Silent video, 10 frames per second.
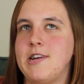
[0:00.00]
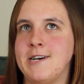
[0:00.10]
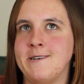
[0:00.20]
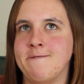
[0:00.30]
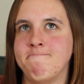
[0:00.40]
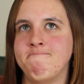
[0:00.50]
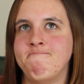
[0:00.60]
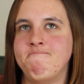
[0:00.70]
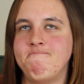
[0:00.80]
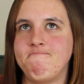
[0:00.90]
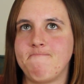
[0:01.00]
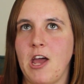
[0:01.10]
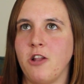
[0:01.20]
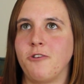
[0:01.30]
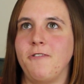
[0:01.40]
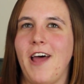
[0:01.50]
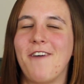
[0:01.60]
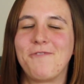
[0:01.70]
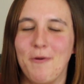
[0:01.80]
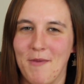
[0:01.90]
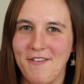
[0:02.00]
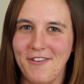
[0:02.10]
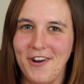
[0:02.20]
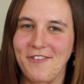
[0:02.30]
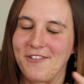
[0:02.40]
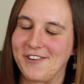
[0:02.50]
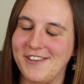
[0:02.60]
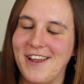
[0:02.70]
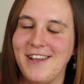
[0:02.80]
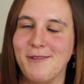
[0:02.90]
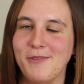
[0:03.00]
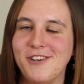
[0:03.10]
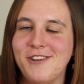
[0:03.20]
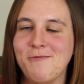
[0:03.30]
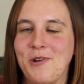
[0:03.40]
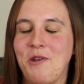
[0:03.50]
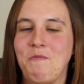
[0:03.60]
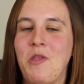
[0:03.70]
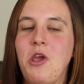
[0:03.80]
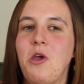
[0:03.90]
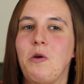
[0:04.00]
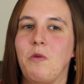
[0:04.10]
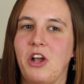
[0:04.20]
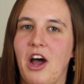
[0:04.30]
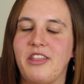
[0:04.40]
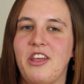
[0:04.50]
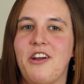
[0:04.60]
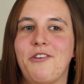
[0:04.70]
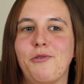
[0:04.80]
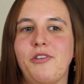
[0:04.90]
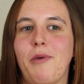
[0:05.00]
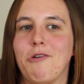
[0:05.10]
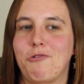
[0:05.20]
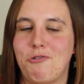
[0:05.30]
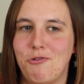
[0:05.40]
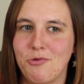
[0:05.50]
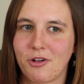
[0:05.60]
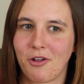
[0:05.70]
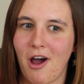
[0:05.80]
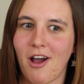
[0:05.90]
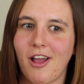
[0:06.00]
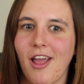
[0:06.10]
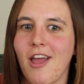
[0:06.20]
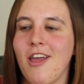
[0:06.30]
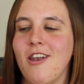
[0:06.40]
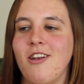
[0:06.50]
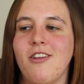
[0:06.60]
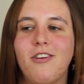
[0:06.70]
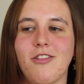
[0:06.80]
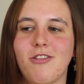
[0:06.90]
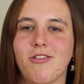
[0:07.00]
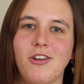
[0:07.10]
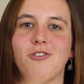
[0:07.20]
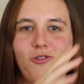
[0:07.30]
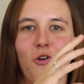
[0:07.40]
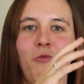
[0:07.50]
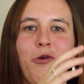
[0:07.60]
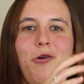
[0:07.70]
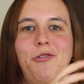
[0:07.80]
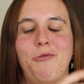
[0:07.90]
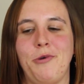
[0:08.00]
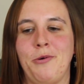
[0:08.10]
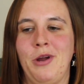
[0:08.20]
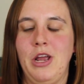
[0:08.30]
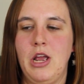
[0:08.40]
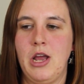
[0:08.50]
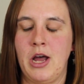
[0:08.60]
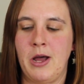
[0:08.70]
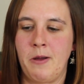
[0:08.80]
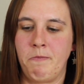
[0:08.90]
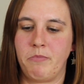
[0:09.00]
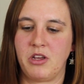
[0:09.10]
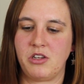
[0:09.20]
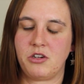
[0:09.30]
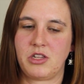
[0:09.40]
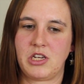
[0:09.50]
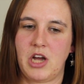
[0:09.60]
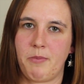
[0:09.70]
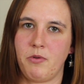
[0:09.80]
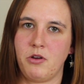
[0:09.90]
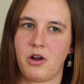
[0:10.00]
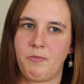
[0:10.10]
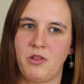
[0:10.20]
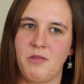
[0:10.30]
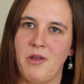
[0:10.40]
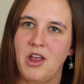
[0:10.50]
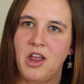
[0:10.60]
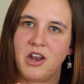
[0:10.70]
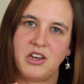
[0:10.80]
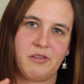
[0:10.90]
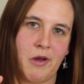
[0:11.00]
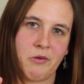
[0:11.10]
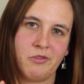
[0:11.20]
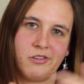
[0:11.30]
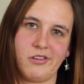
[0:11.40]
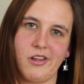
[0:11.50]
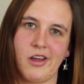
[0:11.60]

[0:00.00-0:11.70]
Um, I learned that from my very first day in the mission. When we got there, it was about two o'clock and thunderstorm rolled through um, because you're at the top, you're up in the Andes Mountains.